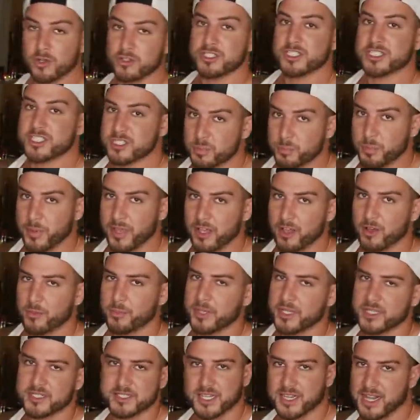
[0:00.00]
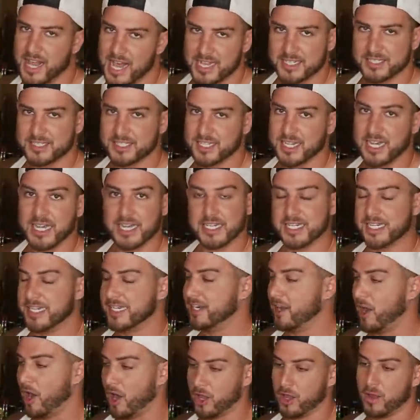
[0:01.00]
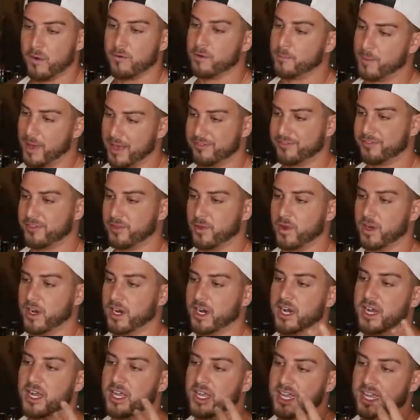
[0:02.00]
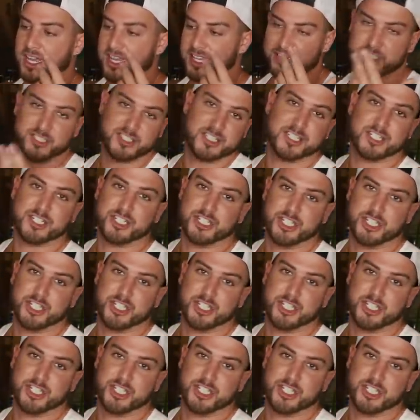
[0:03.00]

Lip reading: spill, because the last thing I need all over my floor is this